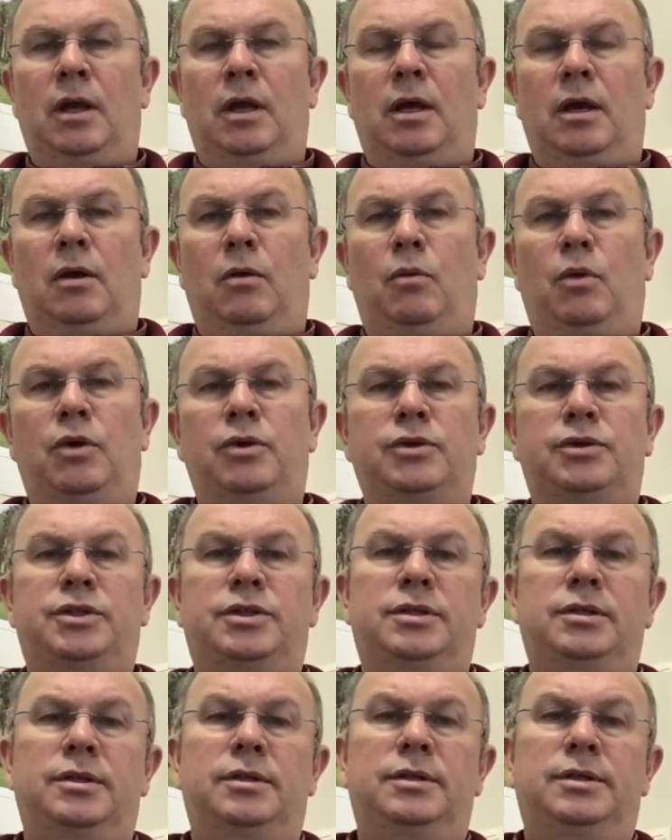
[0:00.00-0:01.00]

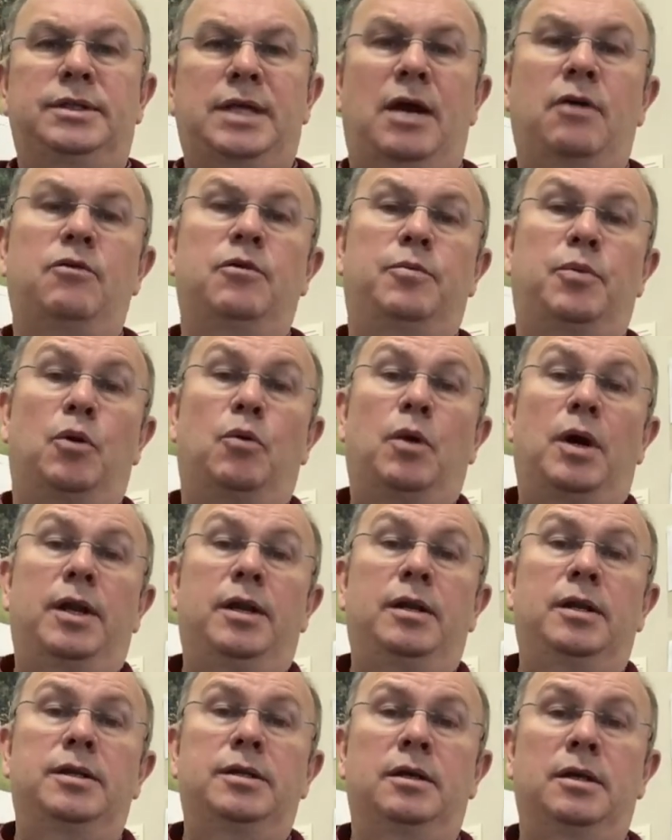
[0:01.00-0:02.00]
What's terrible,
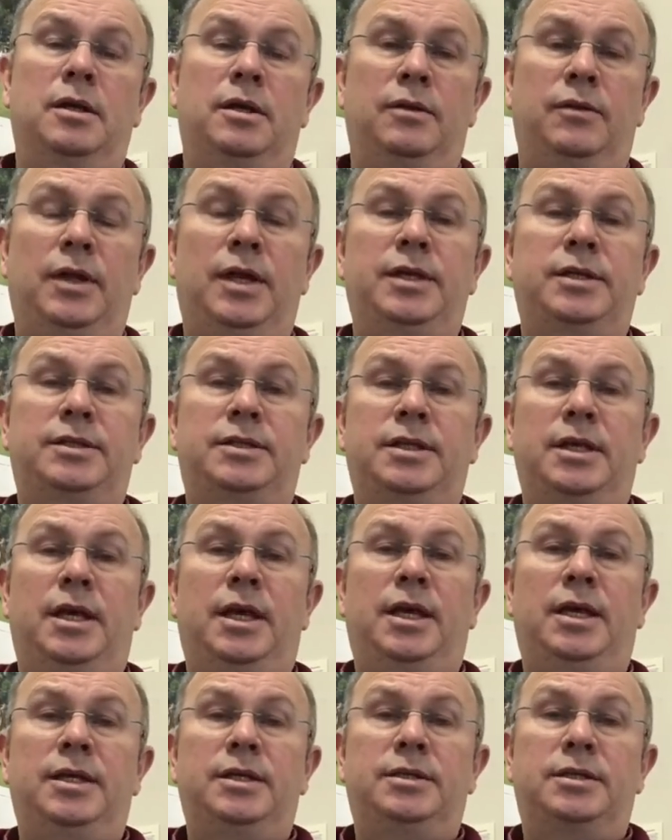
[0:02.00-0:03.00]
and this
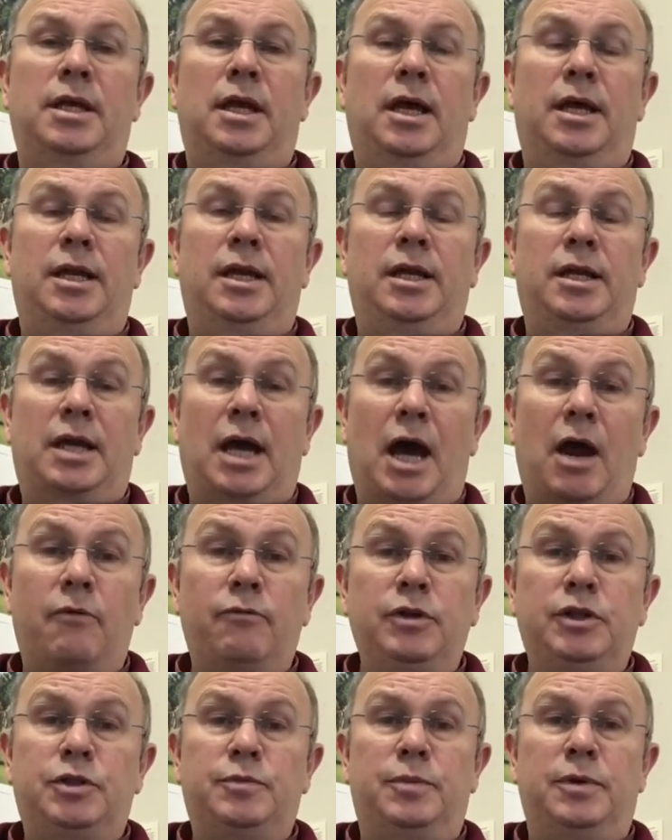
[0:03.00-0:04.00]
is an
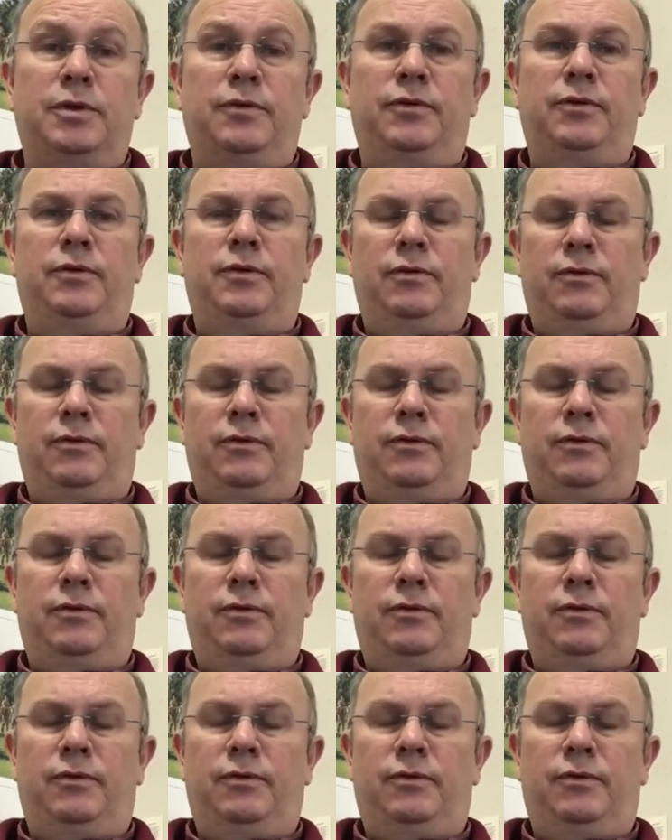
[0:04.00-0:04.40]
encouragement